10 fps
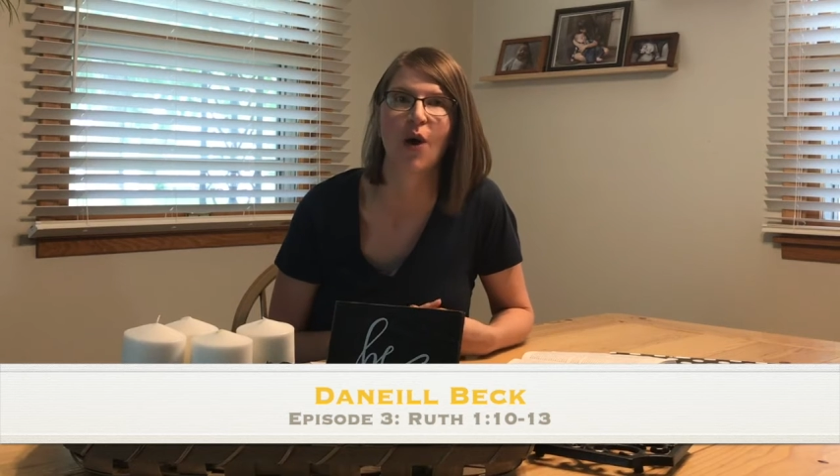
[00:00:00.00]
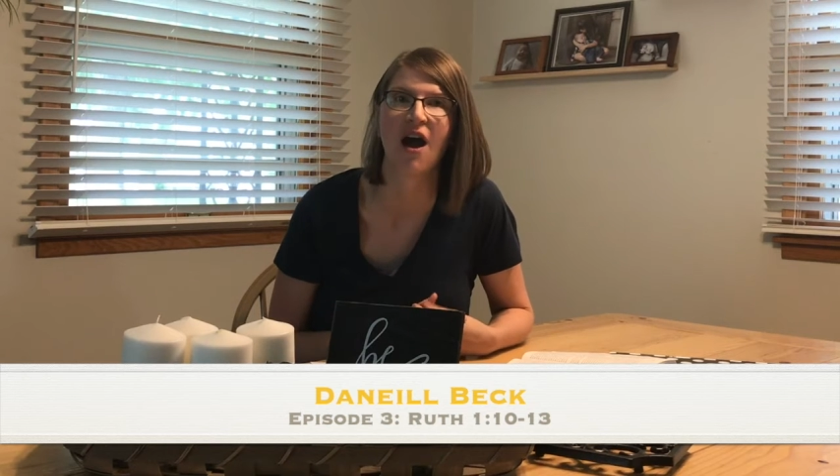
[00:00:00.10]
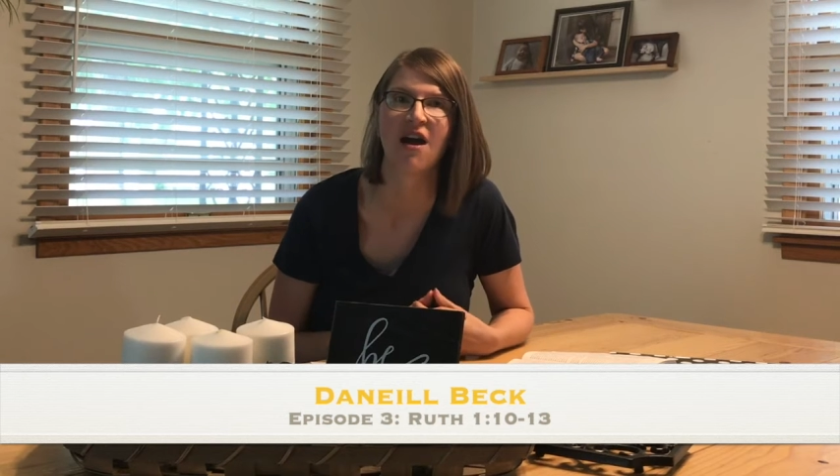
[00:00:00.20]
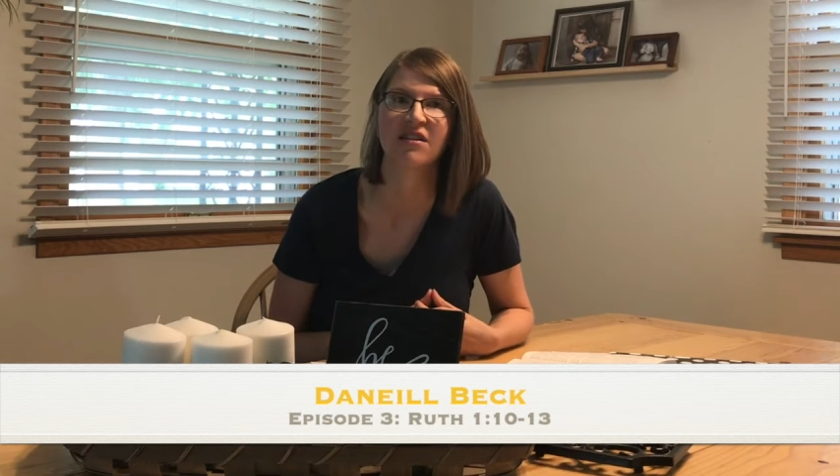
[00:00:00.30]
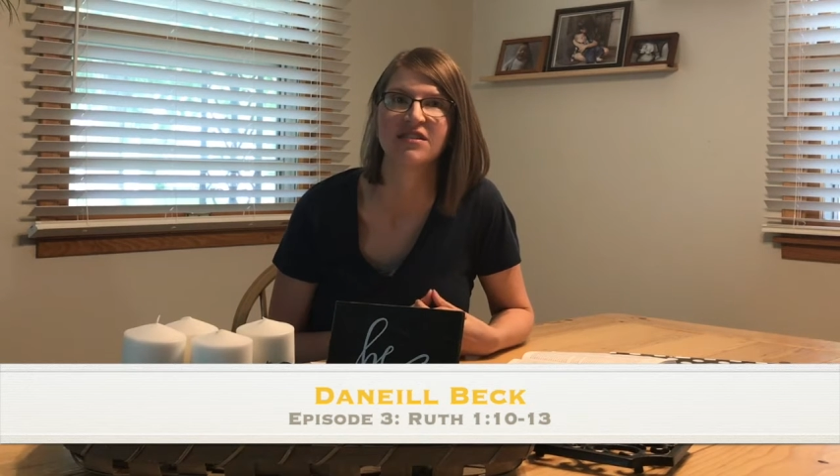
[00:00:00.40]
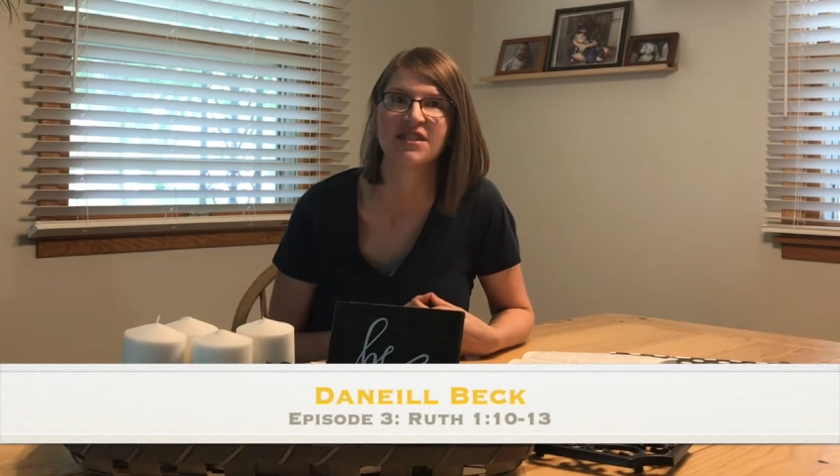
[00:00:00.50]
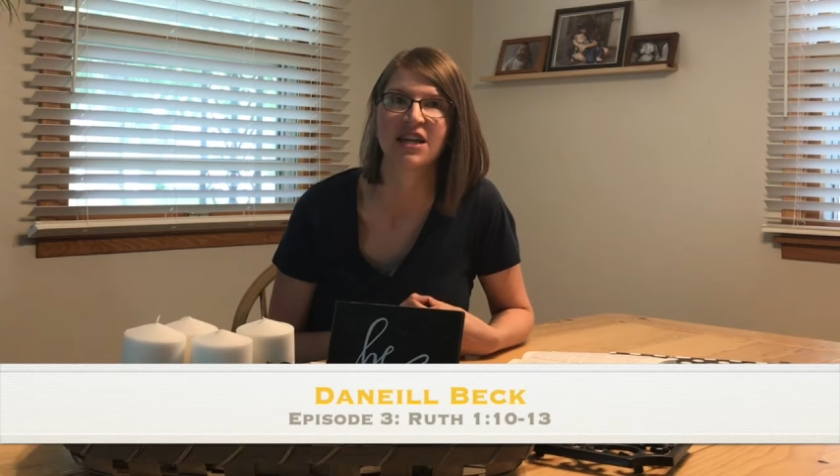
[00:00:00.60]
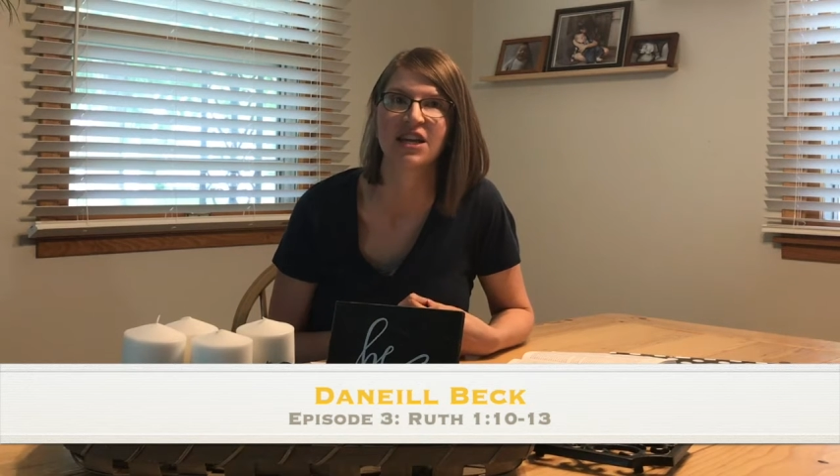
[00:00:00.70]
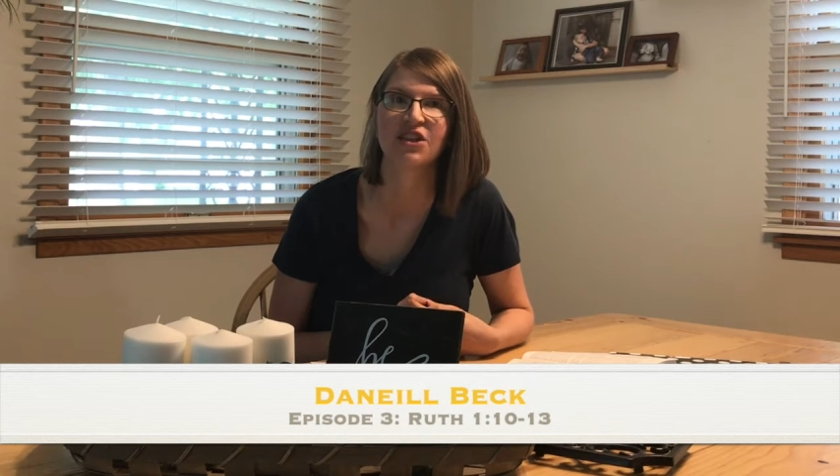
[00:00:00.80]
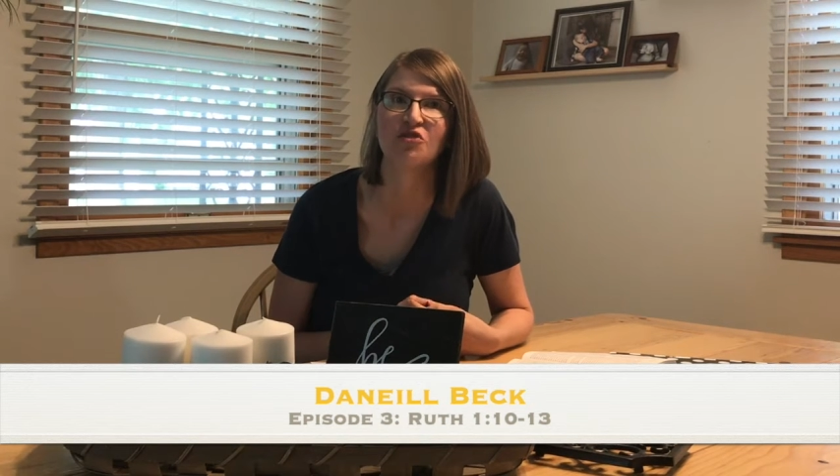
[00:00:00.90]
our
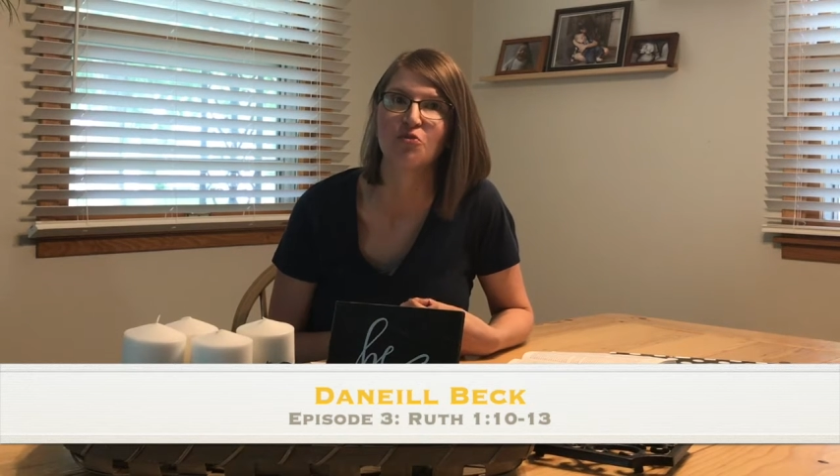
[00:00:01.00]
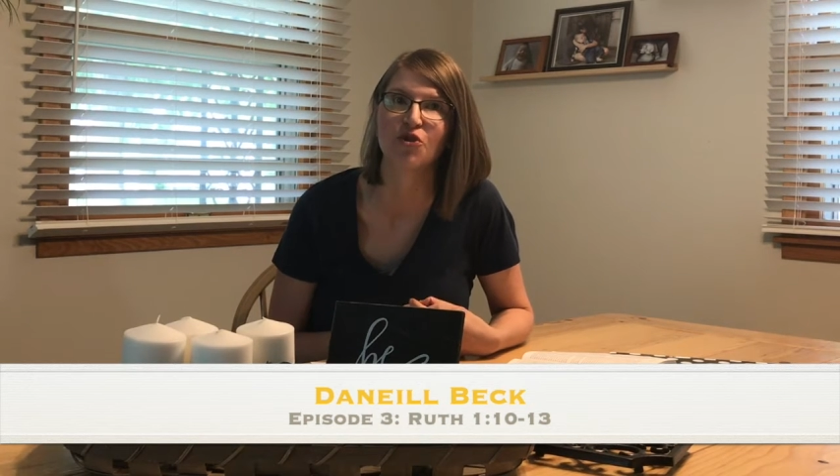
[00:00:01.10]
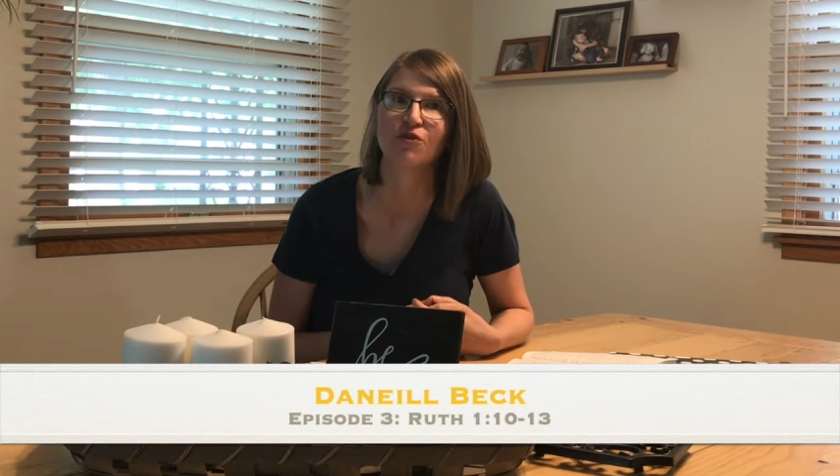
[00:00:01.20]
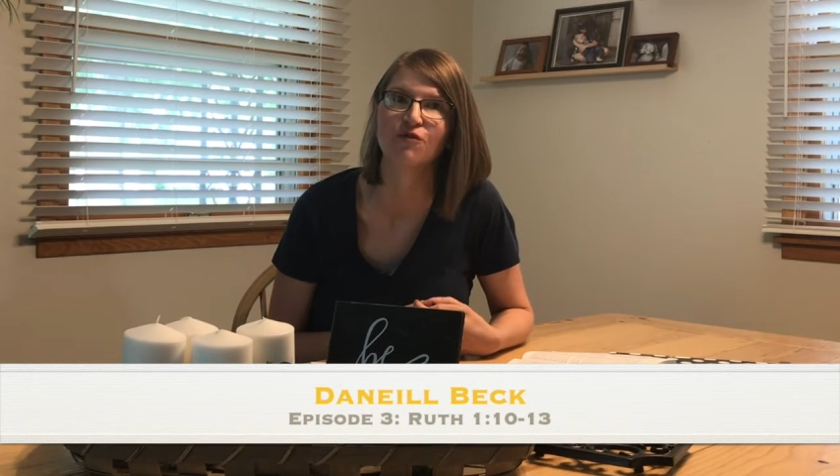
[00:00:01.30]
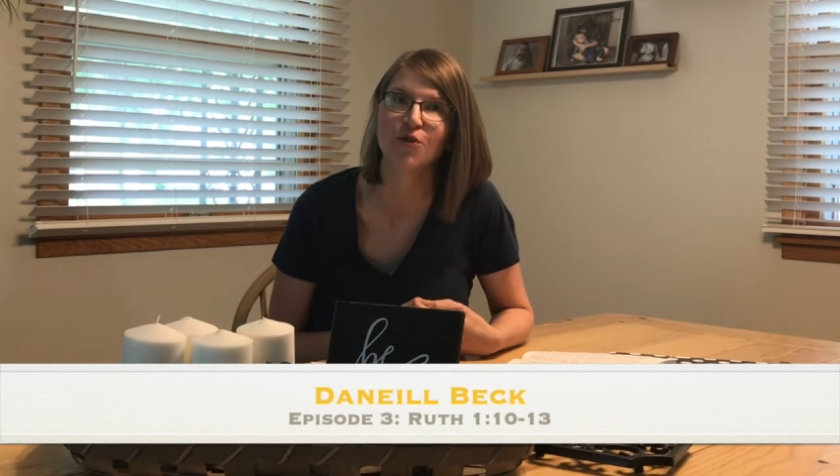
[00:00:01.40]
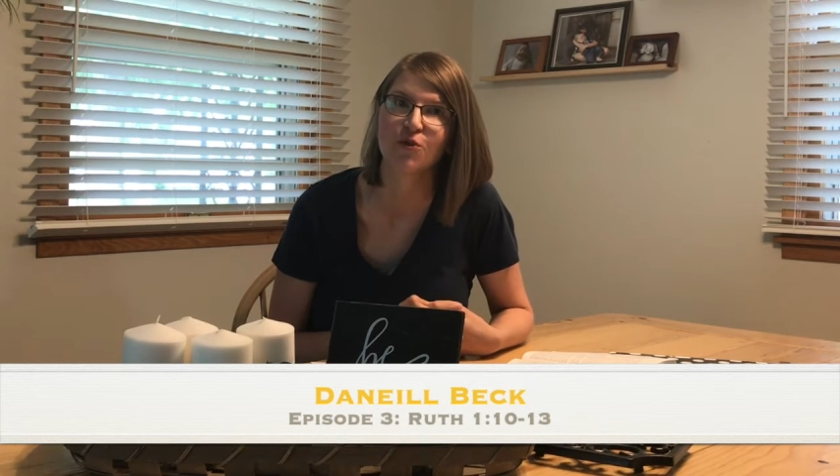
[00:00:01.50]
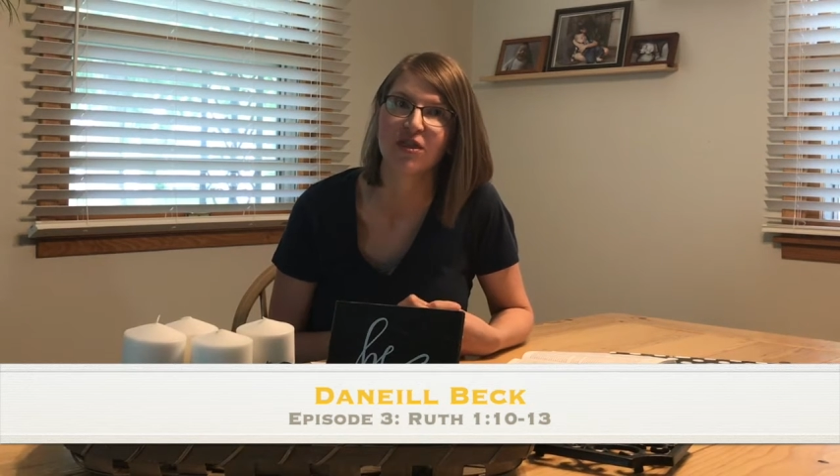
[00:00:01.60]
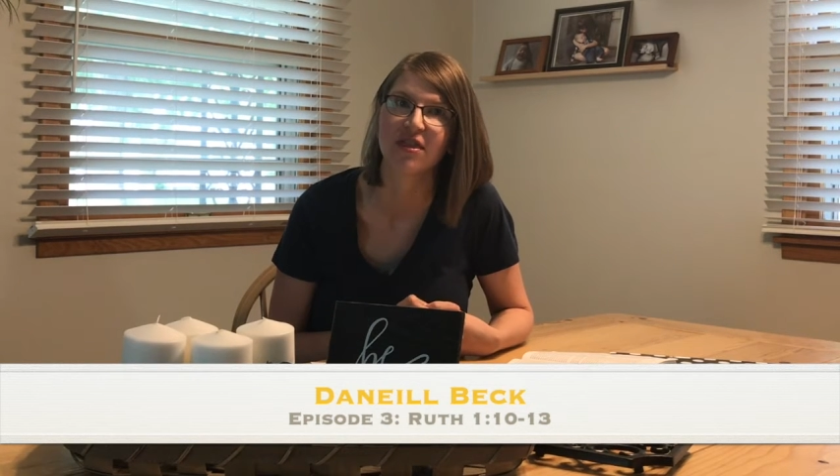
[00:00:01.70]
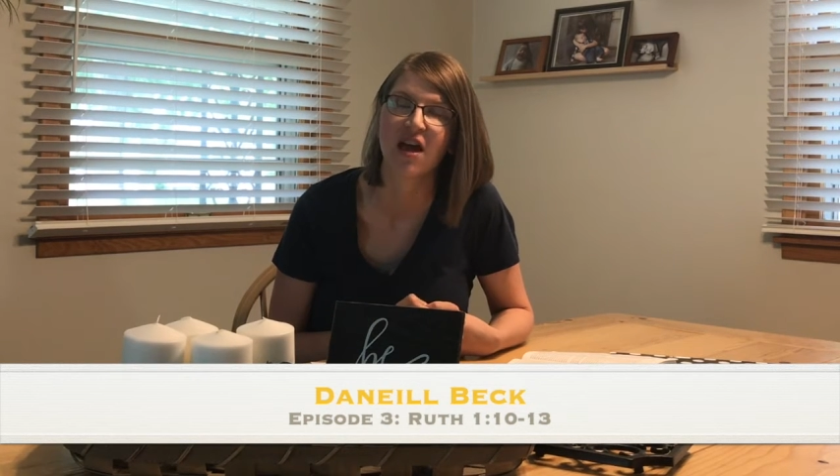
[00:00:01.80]
study in the book of Ruth.